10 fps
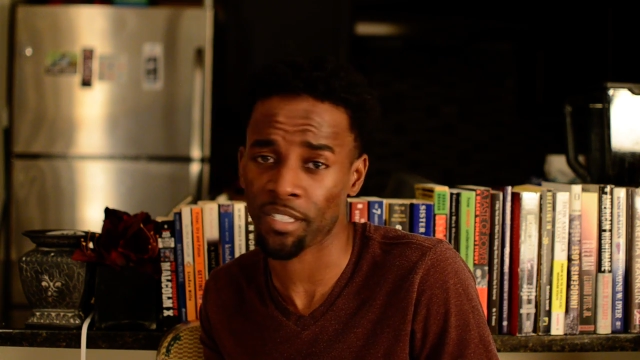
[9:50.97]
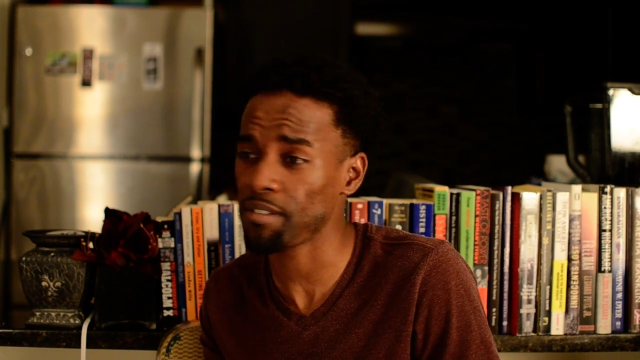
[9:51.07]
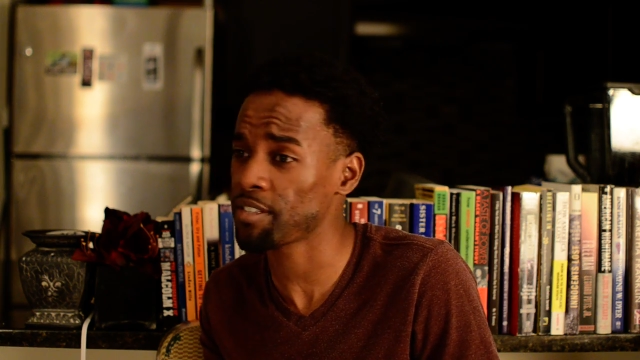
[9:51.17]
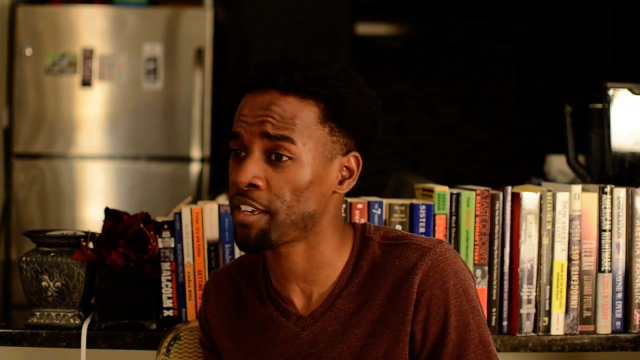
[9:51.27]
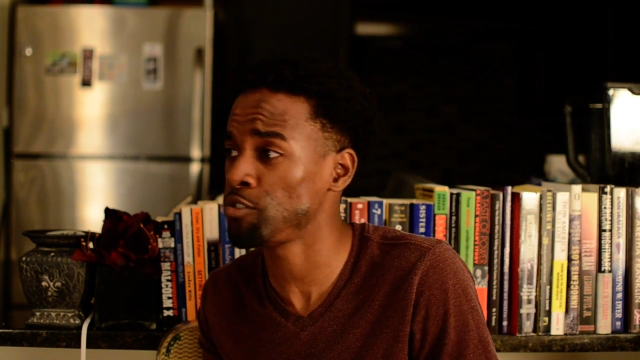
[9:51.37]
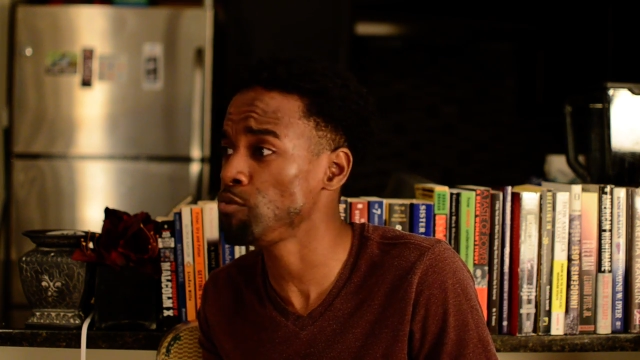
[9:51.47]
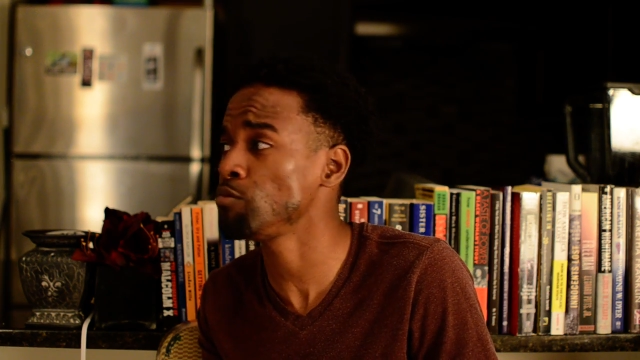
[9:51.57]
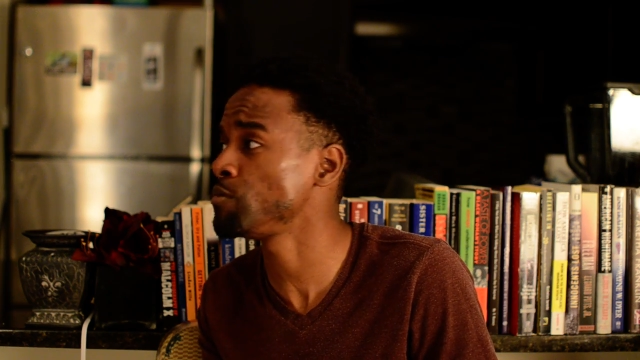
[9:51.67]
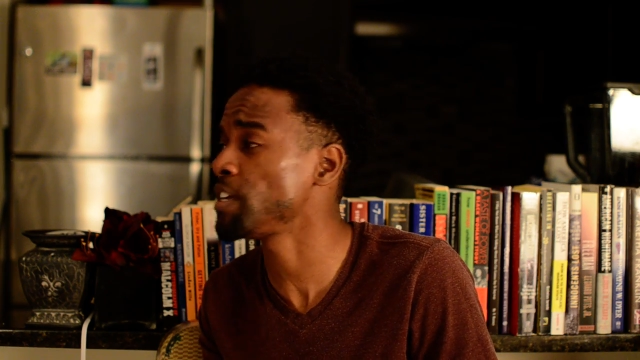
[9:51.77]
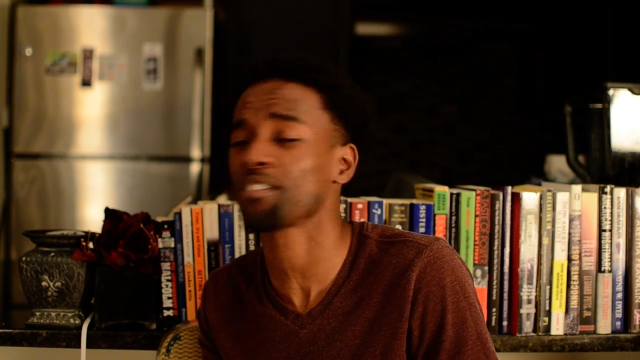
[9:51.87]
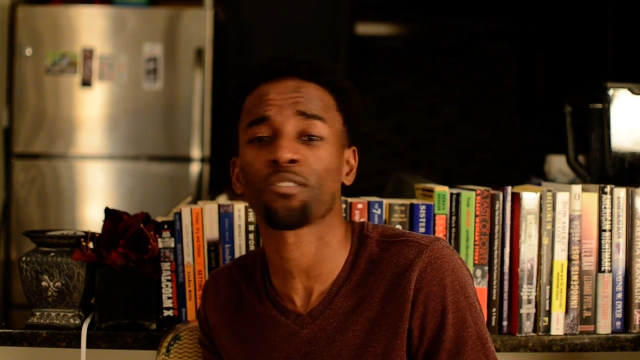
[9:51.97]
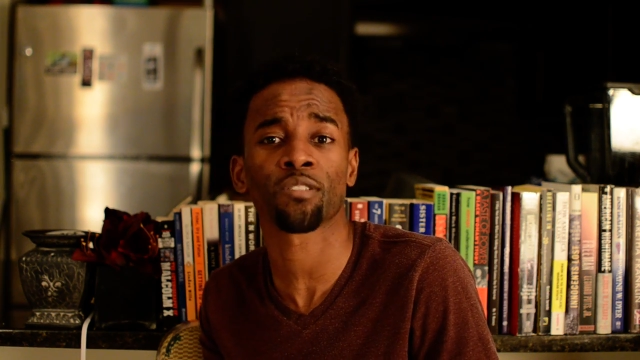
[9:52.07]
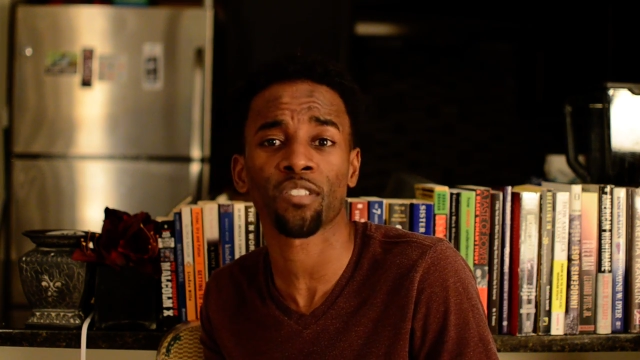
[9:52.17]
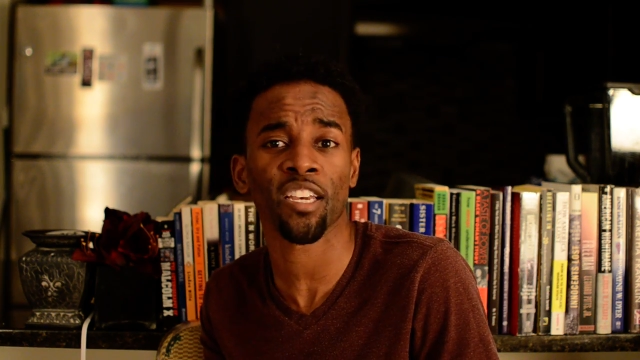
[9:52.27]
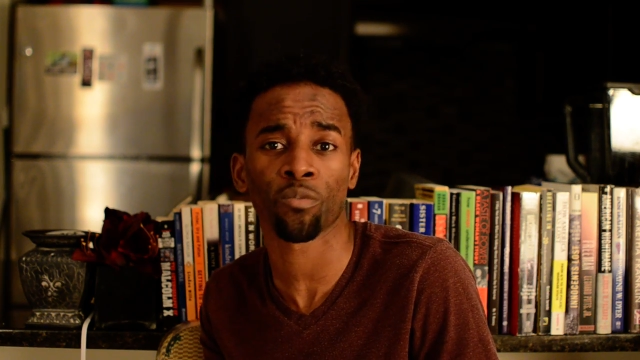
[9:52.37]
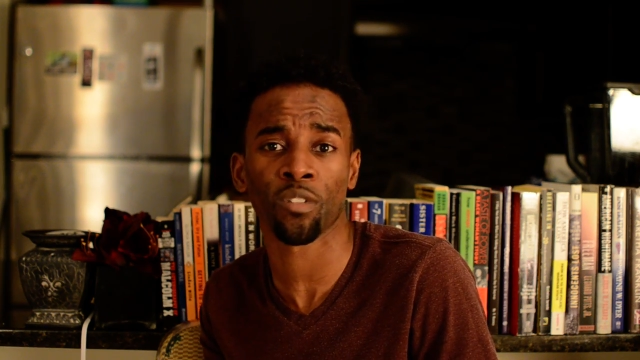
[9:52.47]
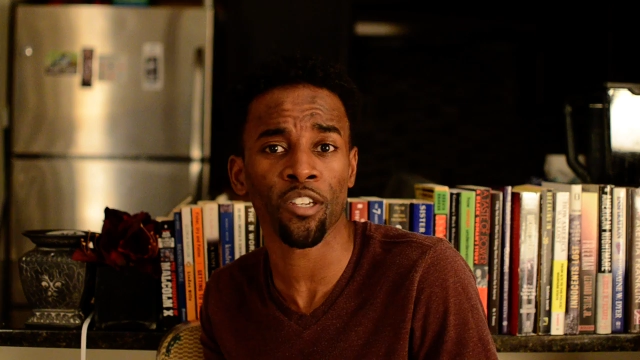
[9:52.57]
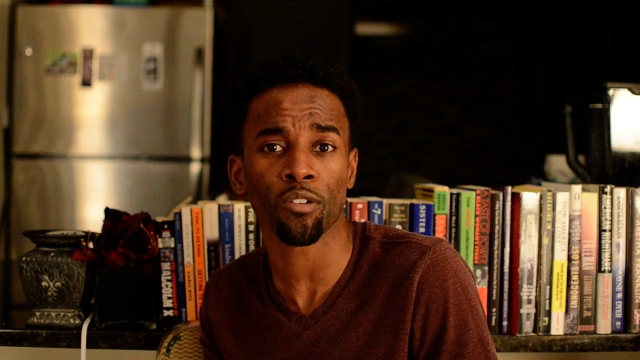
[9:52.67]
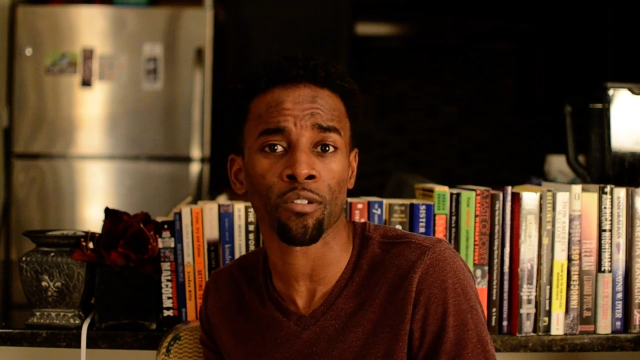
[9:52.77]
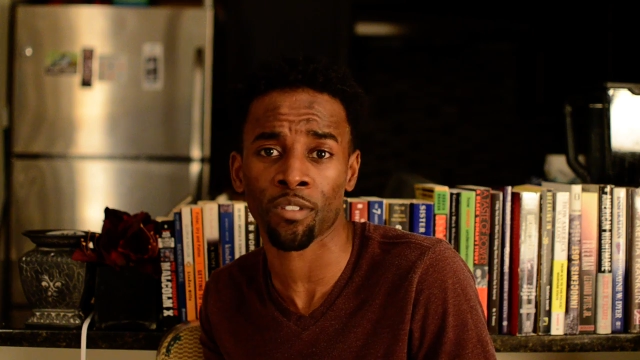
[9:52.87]
I was like, you dancing on stage with
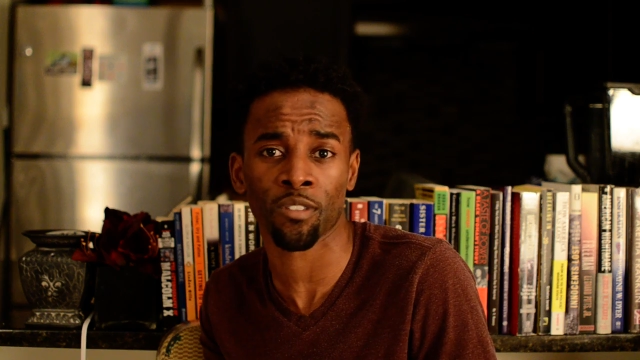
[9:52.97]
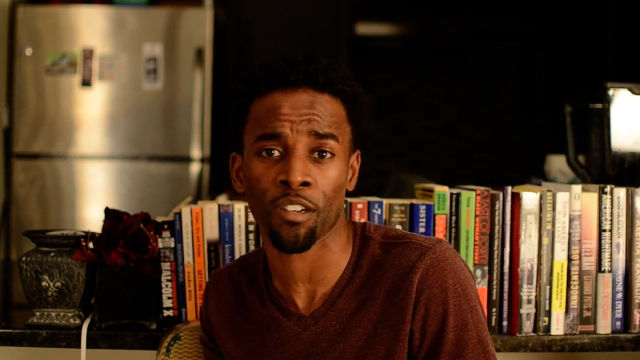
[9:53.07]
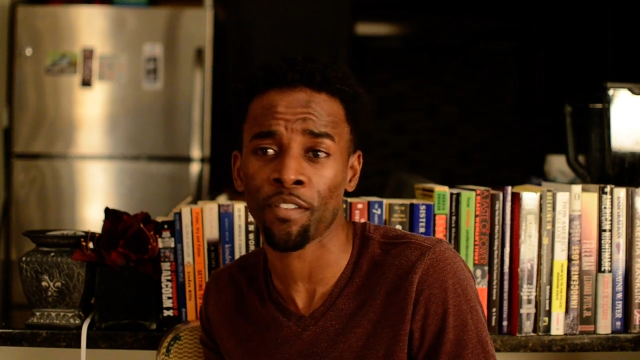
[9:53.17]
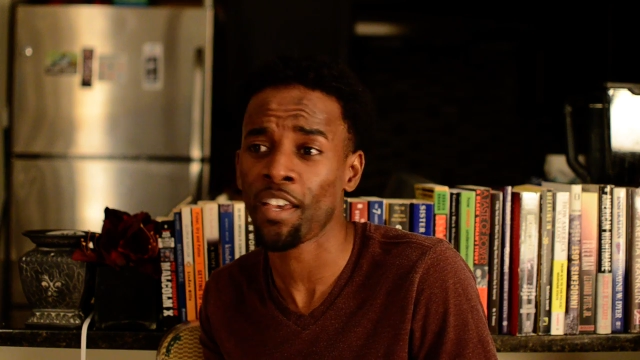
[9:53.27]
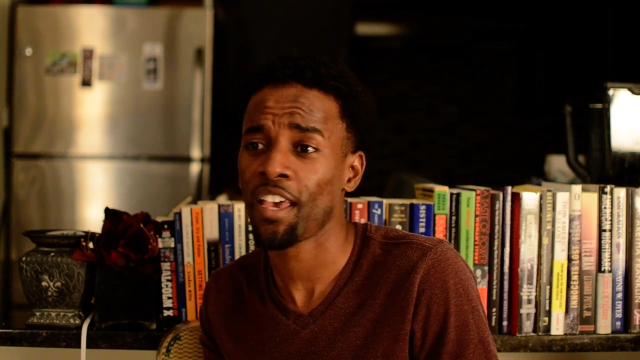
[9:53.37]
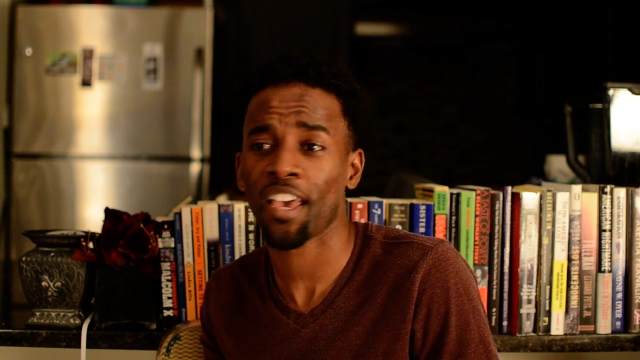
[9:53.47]
dildos and stuff